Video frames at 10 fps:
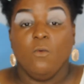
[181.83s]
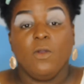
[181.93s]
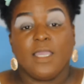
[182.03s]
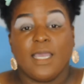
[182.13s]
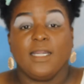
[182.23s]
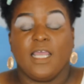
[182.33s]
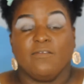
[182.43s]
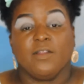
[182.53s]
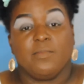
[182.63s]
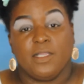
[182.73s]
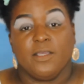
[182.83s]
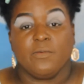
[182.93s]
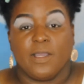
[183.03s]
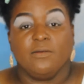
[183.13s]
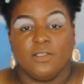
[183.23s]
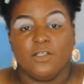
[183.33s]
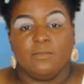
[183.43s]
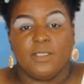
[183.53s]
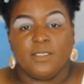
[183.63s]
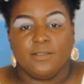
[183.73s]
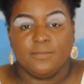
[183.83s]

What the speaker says: we kind of have to play around a little bit.